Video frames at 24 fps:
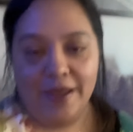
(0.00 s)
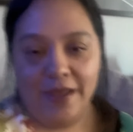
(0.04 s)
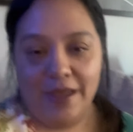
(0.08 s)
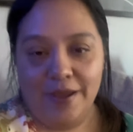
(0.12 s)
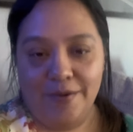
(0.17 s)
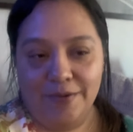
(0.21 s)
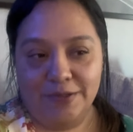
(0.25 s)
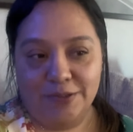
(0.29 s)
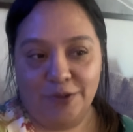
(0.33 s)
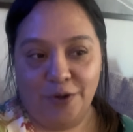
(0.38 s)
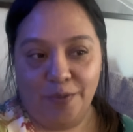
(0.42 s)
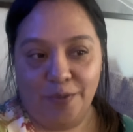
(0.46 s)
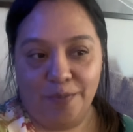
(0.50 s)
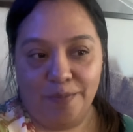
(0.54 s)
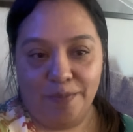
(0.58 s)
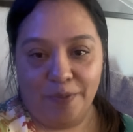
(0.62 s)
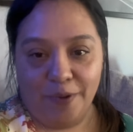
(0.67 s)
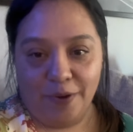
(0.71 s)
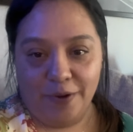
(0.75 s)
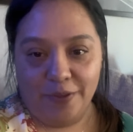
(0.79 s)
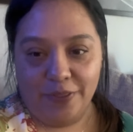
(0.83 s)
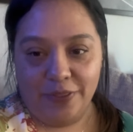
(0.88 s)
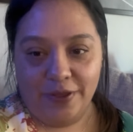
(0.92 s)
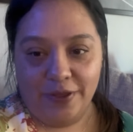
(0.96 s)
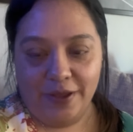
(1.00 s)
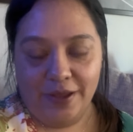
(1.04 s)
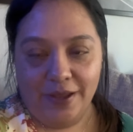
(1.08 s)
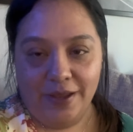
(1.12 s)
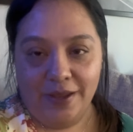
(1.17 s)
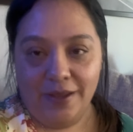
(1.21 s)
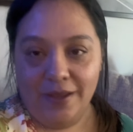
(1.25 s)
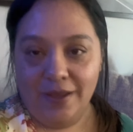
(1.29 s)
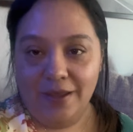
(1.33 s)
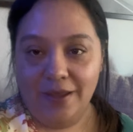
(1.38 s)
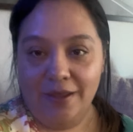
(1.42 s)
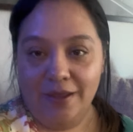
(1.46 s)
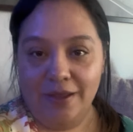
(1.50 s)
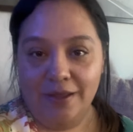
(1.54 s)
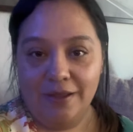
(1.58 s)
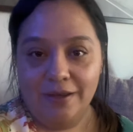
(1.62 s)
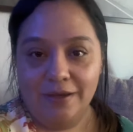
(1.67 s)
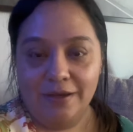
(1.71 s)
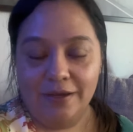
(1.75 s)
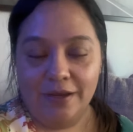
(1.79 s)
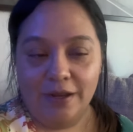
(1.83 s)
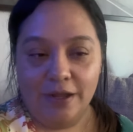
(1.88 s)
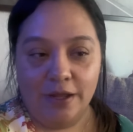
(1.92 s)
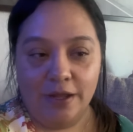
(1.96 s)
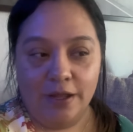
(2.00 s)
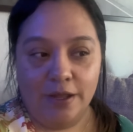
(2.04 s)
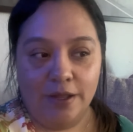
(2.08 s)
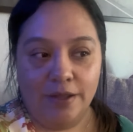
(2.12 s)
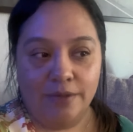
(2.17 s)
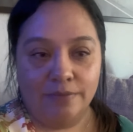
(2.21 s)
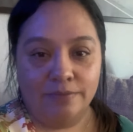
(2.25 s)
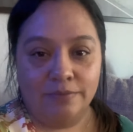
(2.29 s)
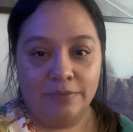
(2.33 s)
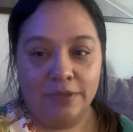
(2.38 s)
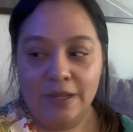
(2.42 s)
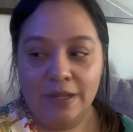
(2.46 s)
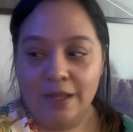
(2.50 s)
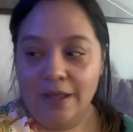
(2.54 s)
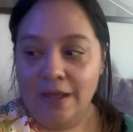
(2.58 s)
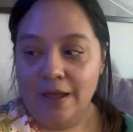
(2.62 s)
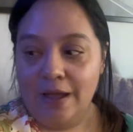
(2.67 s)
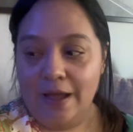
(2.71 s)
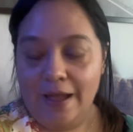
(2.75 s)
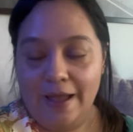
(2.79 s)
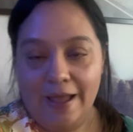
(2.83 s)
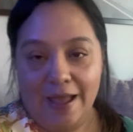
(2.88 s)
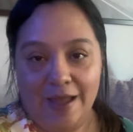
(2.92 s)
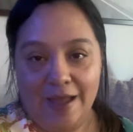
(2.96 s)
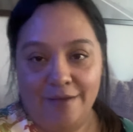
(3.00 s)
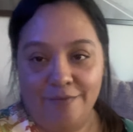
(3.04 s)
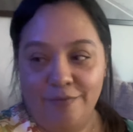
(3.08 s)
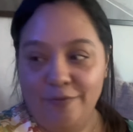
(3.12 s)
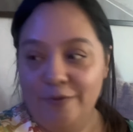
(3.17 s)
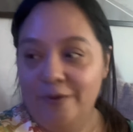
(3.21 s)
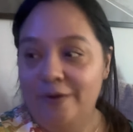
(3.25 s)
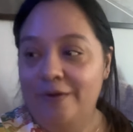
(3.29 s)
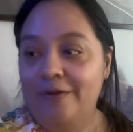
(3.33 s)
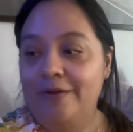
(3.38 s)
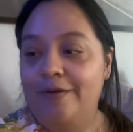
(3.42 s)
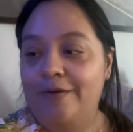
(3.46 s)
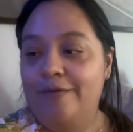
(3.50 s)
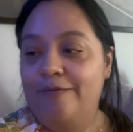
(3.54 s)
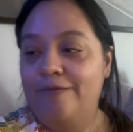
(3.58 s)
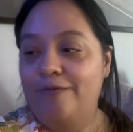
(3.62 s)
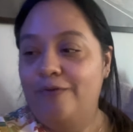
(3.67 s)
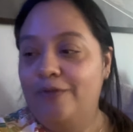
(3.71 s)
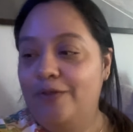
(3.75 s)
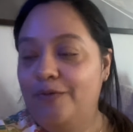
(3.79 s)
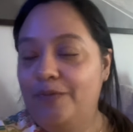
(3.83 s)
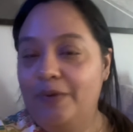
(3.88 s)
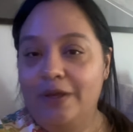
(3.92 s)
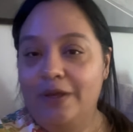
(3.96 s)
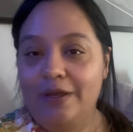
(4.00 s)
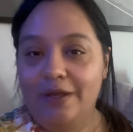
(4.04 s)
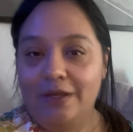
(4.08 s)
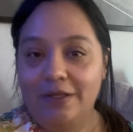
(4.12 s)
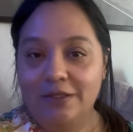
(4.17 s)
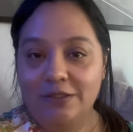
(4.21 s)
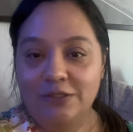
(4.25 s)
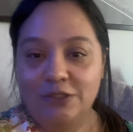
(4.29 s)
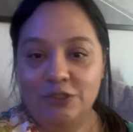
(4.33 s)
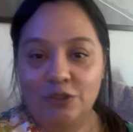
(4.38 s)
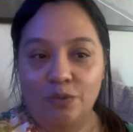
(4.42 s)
It was her birthday, and I have her for the weekend.